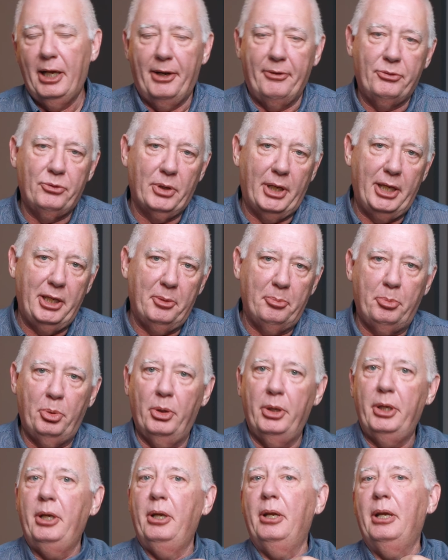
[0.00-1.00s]
I've tried to
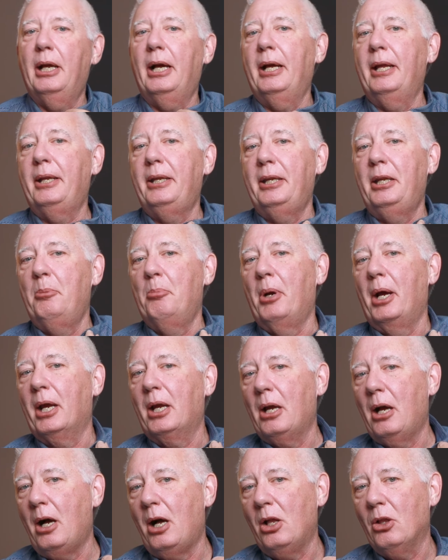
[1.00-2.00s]
put it hiding in my
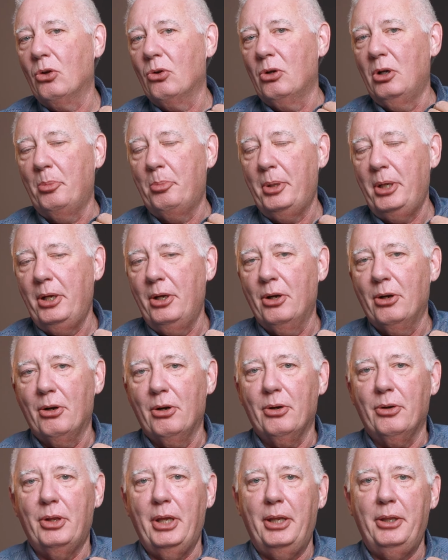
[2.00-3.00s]
collar up
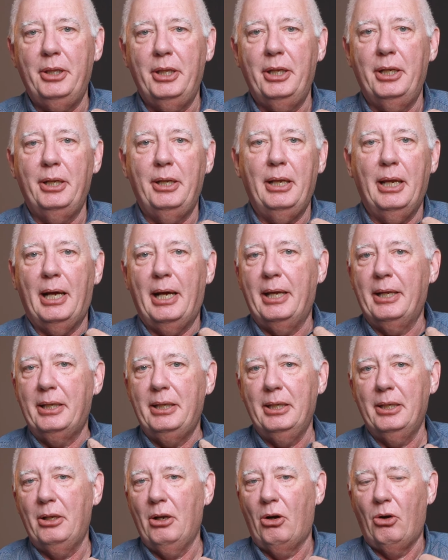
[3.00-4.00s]
here, and then I
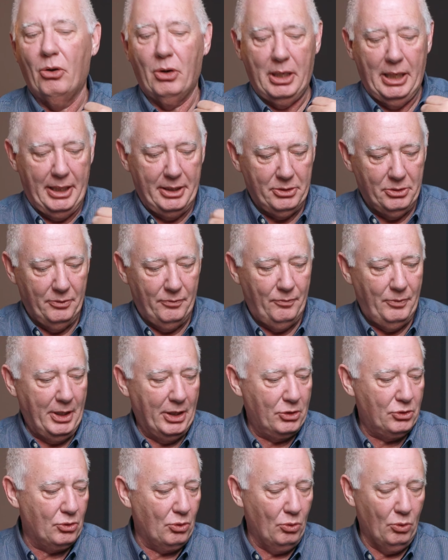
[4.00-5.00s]
get all kinds of
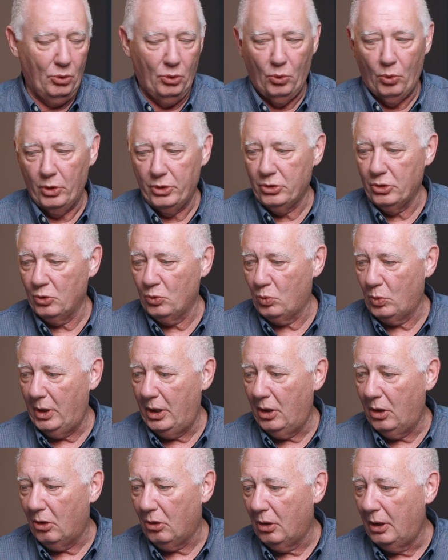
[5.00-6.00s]
external noise as
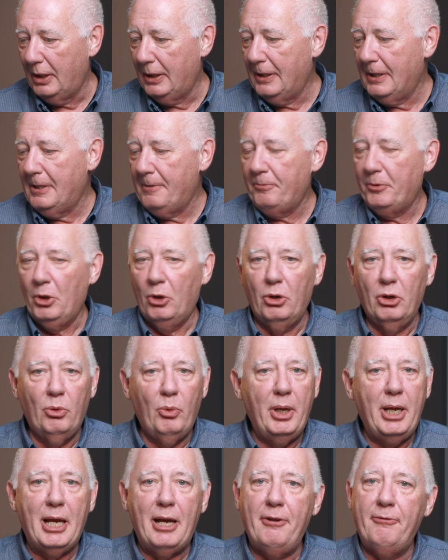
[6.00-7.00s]
well. The
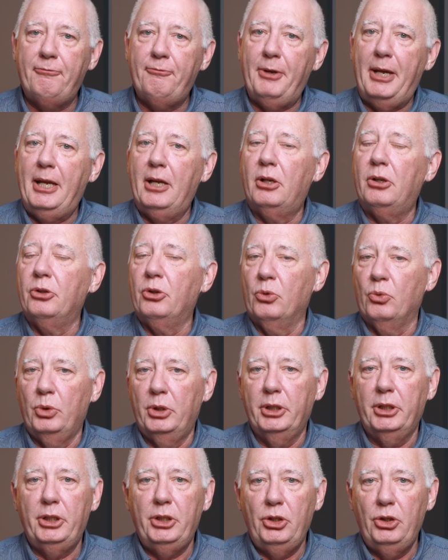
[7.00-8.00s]
only way I've found to
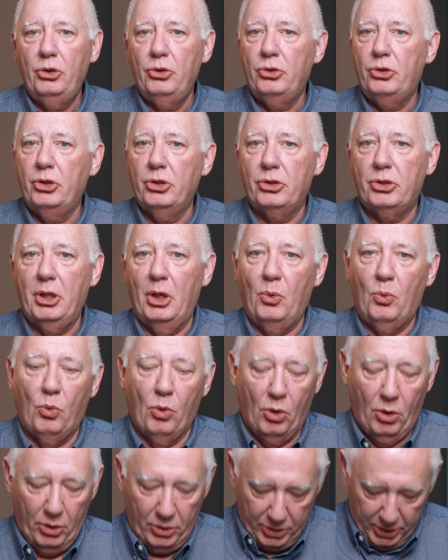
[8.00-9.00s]
really use this that
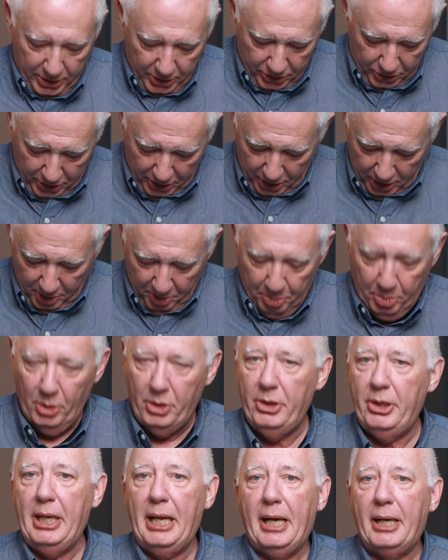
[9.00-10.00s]
works is just to
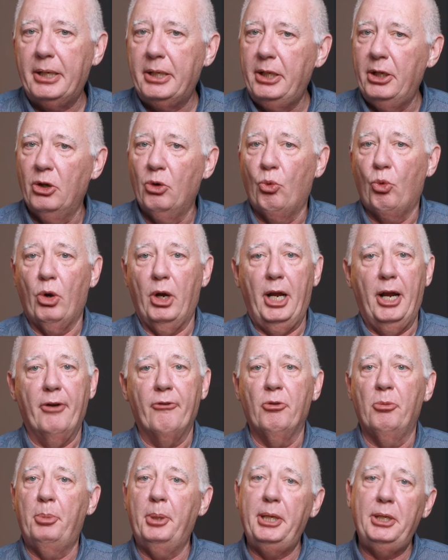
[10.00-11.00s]
put it out here where
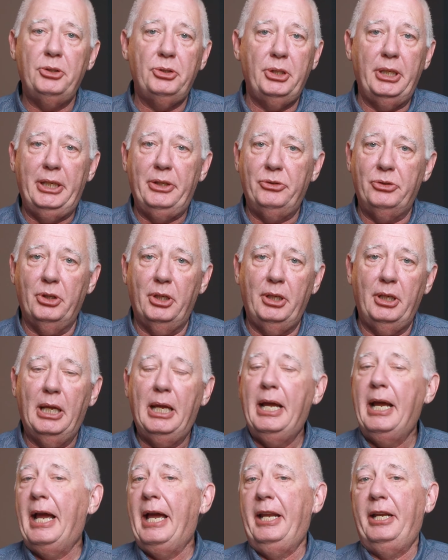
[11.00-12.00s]
everybody sees it,
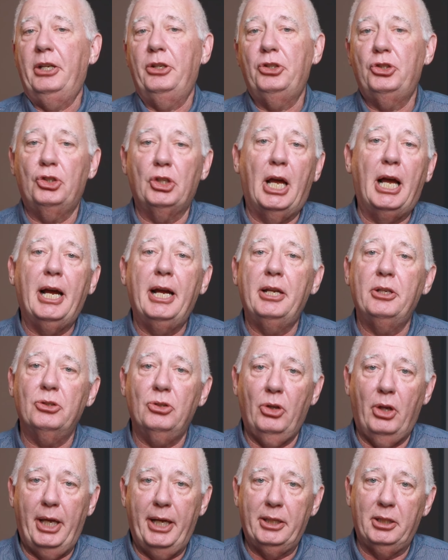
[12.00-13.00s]
and it
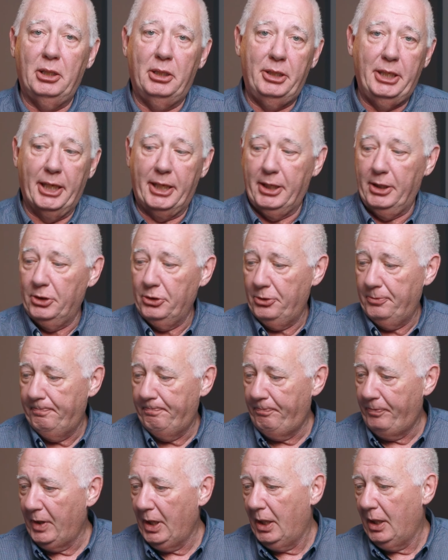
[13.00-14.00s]
shines like the dickens.
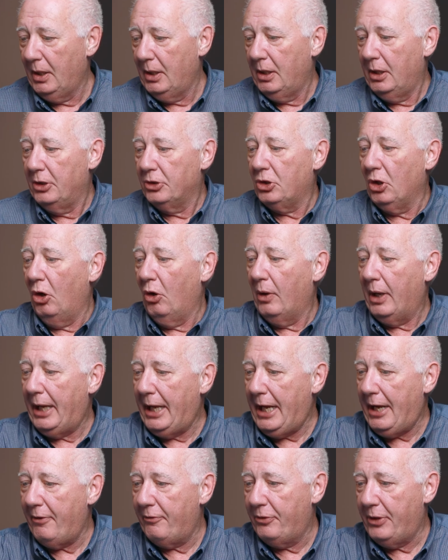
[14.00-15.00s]
So
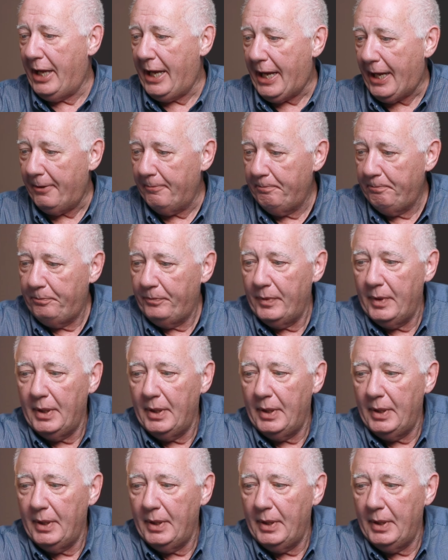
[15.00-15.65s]
I have that.